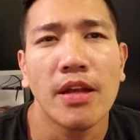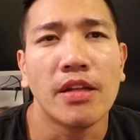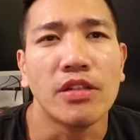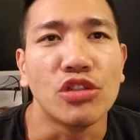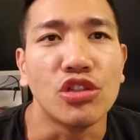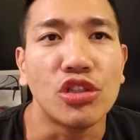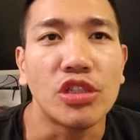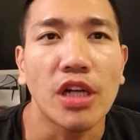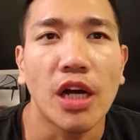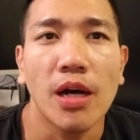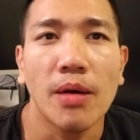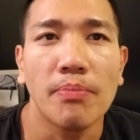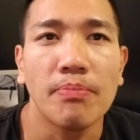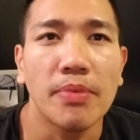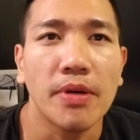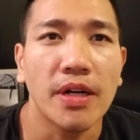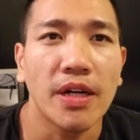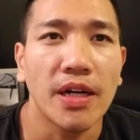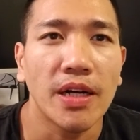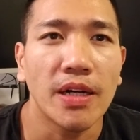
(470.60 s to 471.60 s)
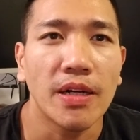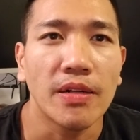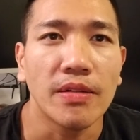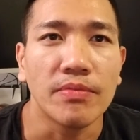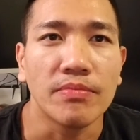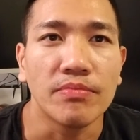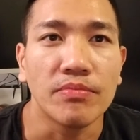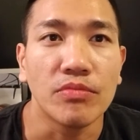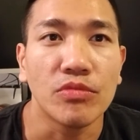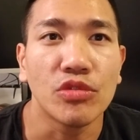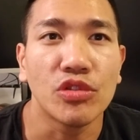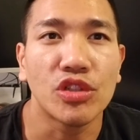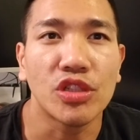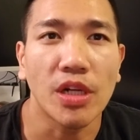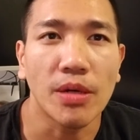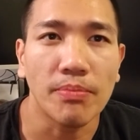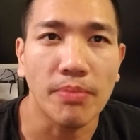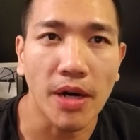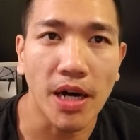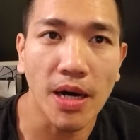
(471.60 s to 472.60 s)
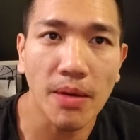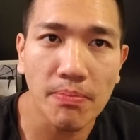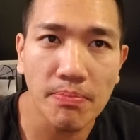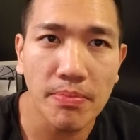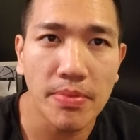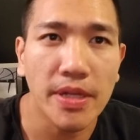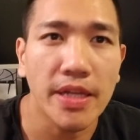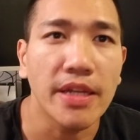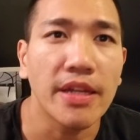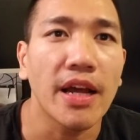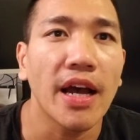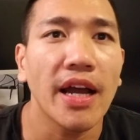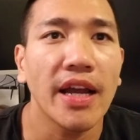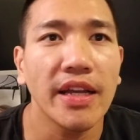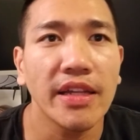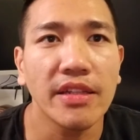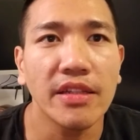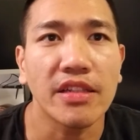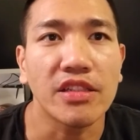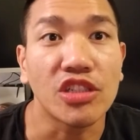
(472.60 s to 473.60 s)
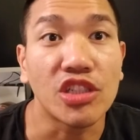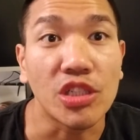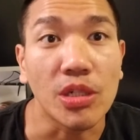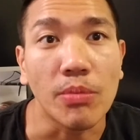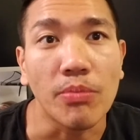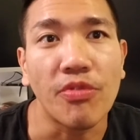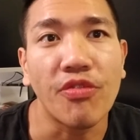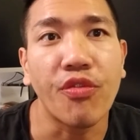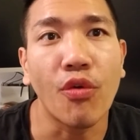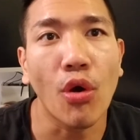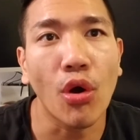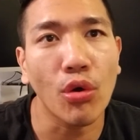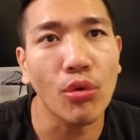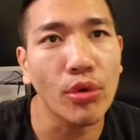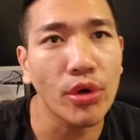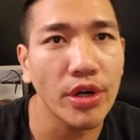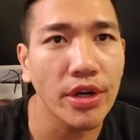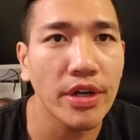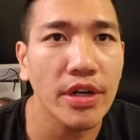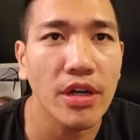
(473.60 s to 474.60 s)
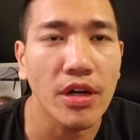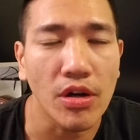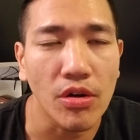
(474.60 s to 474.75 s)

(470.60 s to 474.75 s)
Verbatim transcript: jump, uh, jump up in height, jump forward,